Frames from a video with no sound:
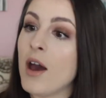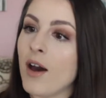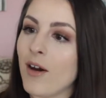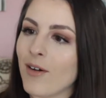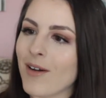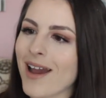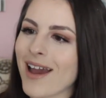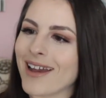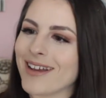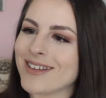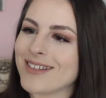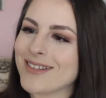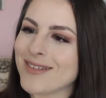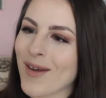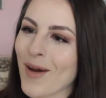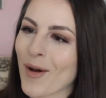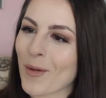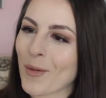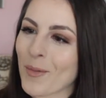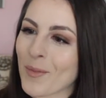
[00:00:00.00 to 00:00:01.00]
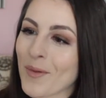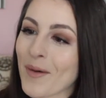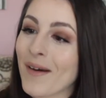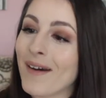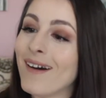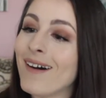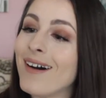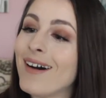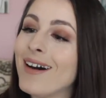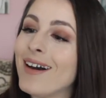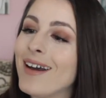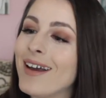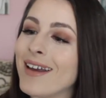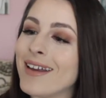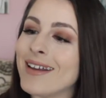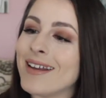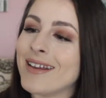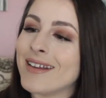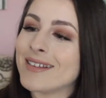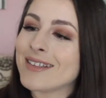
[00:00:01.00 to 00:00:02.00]
Okay, so
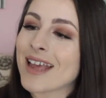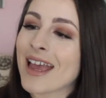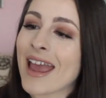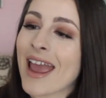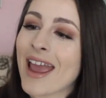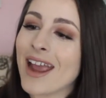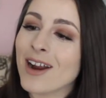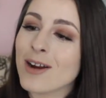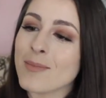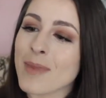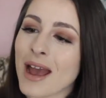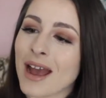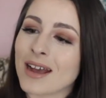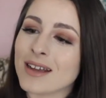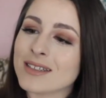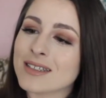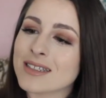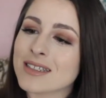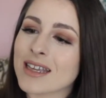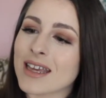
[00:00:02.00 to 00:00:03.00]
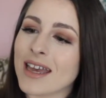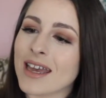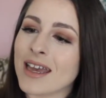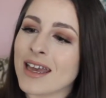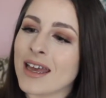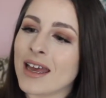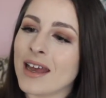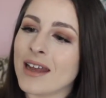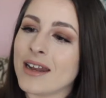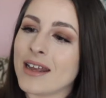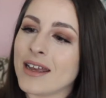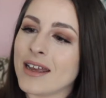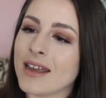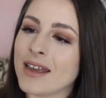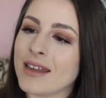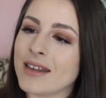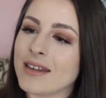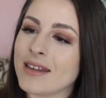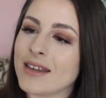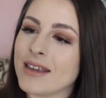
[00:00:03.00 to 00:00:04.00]
it is a hair mask and
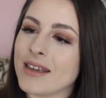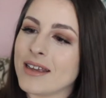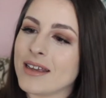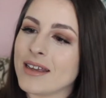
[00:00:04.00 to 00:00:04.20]
it